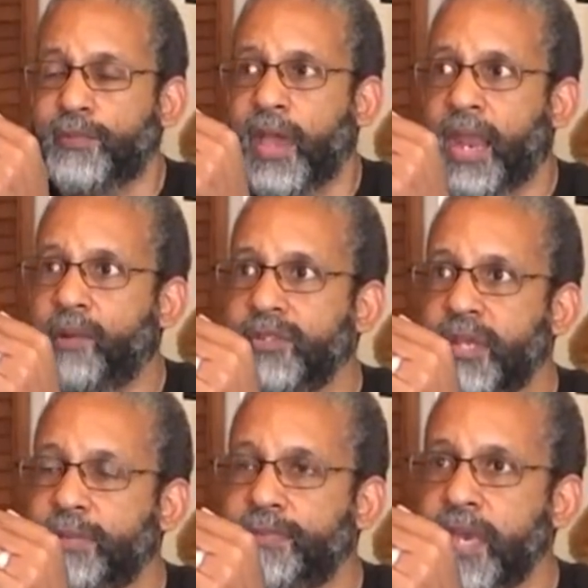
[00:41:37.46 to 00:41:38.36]
And I would
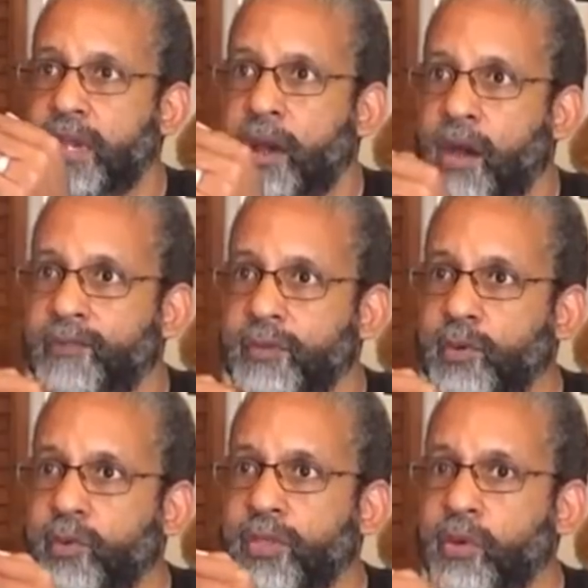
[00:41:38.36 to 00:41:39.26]
say being
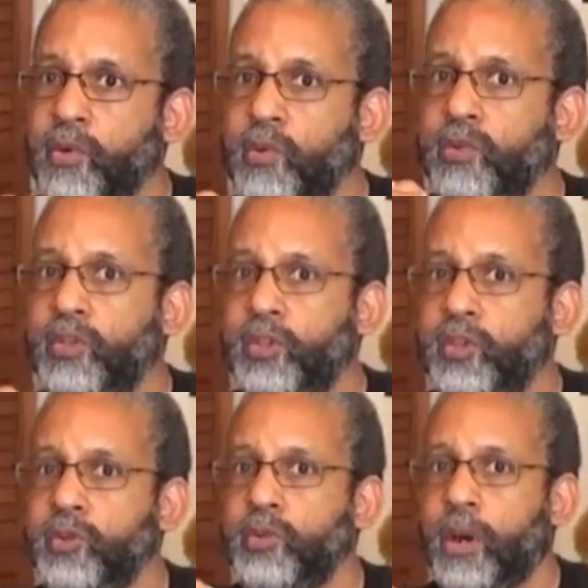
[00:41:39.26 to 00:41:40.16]
comfortable with who
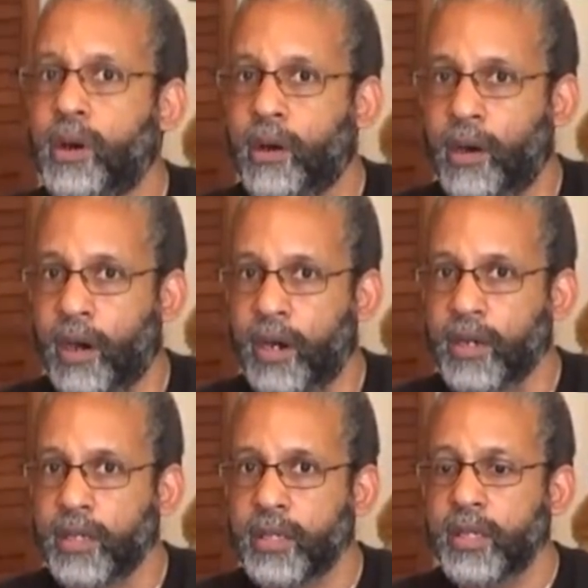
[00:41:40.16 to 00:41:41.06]
you are
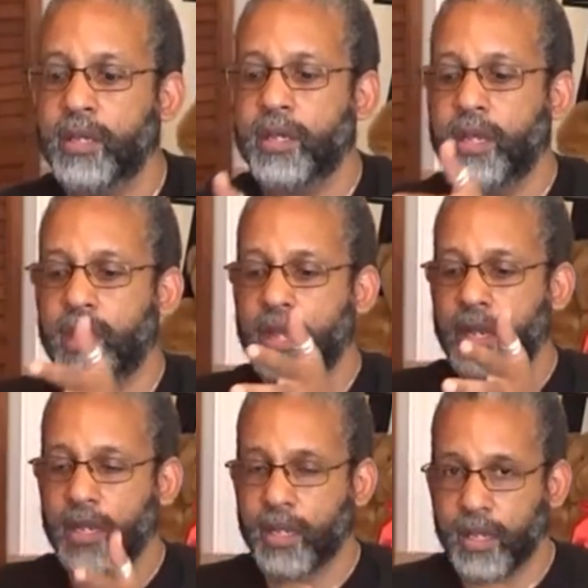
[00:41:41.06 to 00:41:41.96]

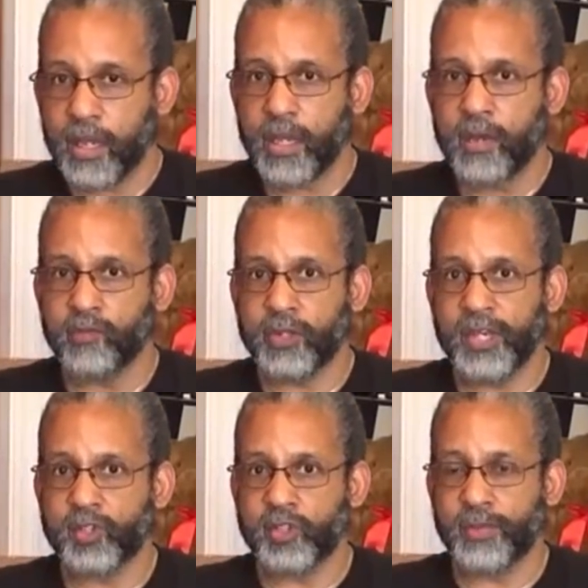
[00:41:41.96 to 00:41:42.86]
in
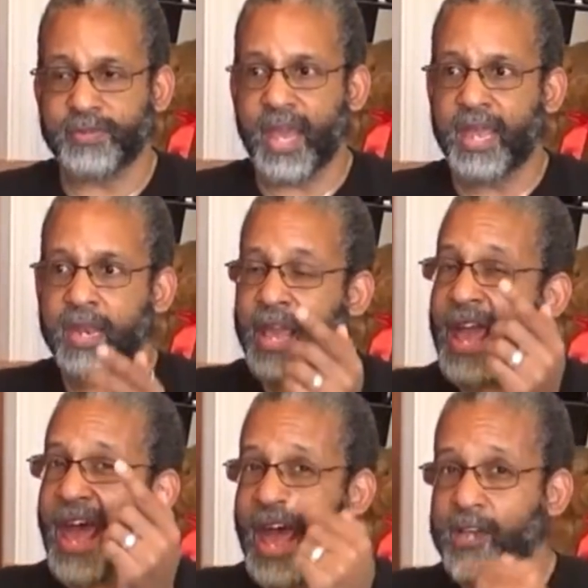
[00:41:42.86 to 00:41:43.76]
relationships. And
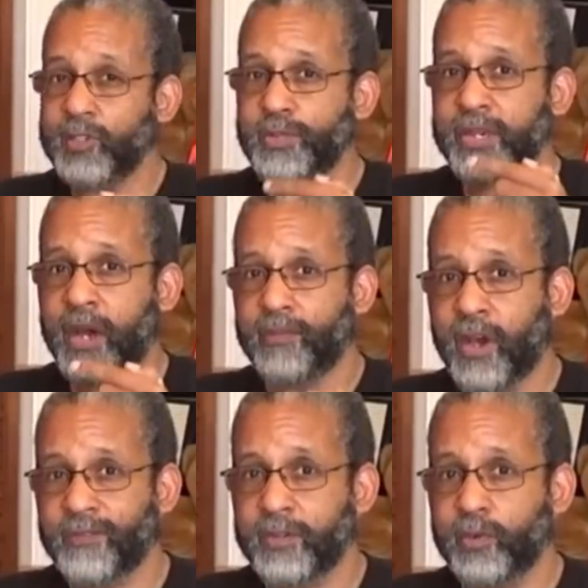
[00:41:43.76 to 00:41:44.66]
as you become
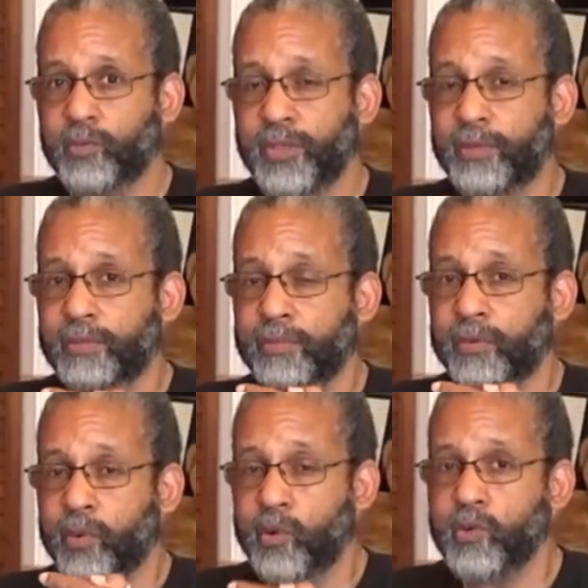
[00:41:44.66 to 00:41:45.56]
comfortable with
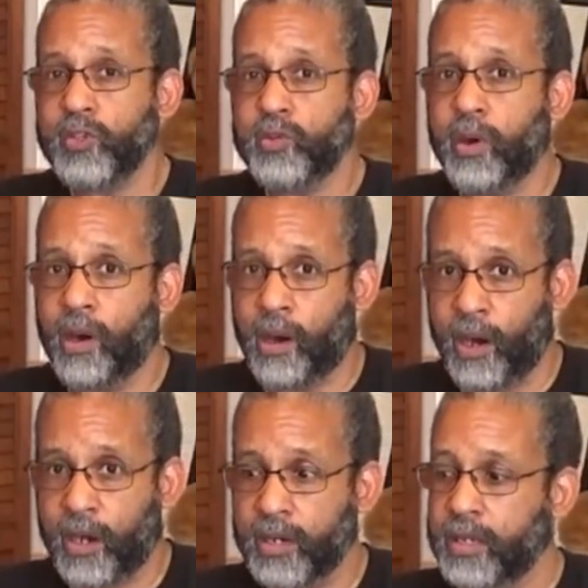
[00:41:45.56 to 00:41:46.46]
who you
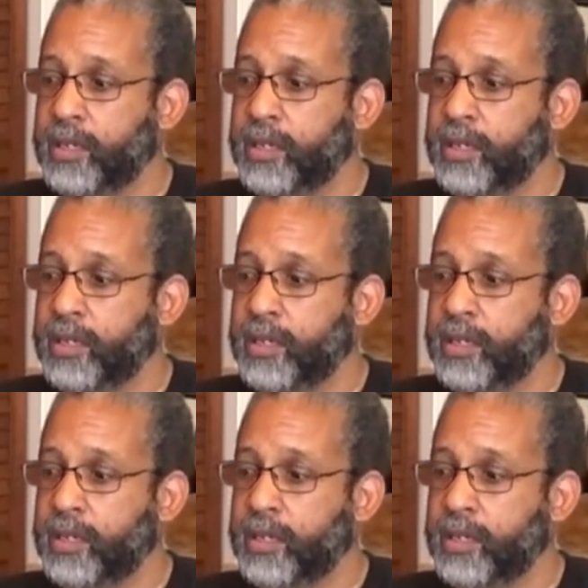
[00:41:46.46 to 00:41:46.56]
are,